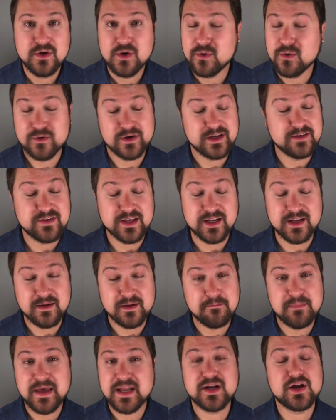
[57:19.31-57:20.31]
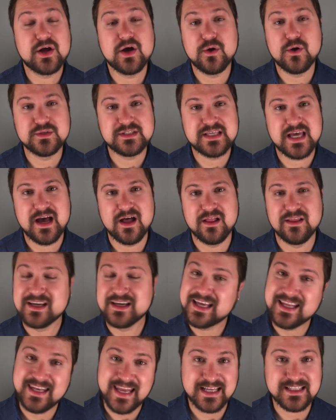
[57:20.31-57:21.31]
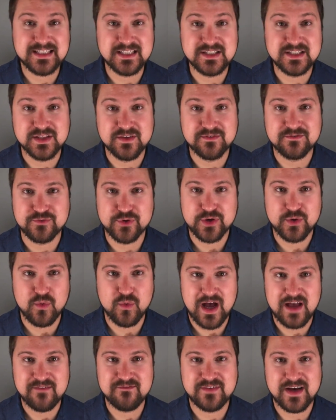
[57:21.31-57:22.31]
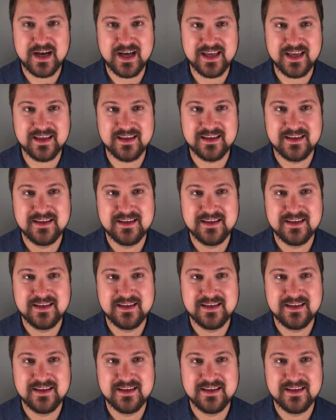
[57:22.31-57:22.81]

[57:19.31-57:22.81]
or even been in a hotel and connected to the free Wi-Fi.